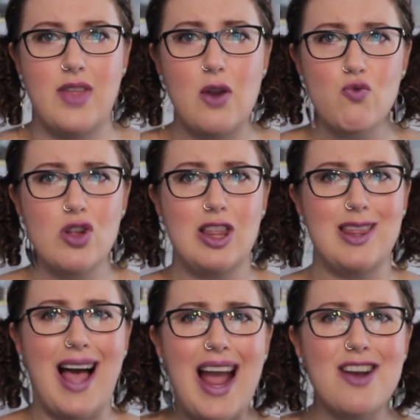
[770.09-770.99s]
they
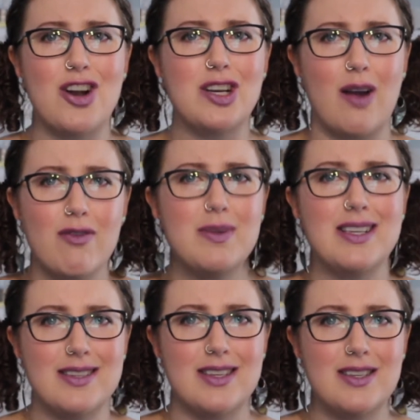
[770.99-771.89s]
relied on government
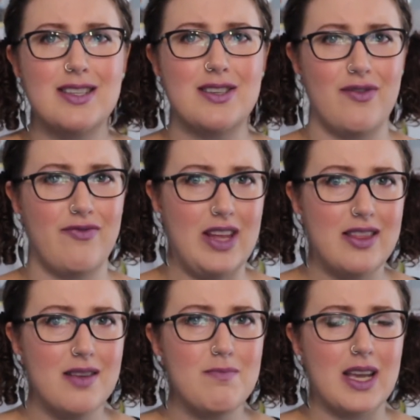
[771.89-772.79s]
assistance to
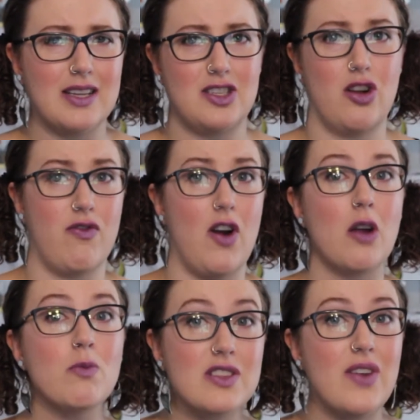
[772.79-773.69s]
feed them because their
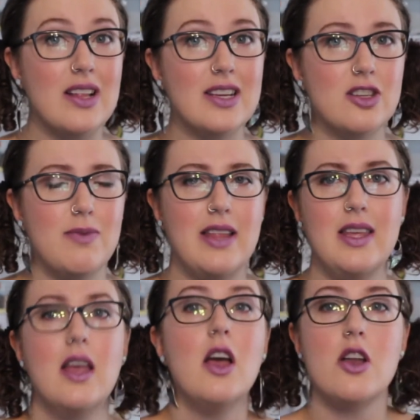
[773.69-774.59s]
farm was failing so badly.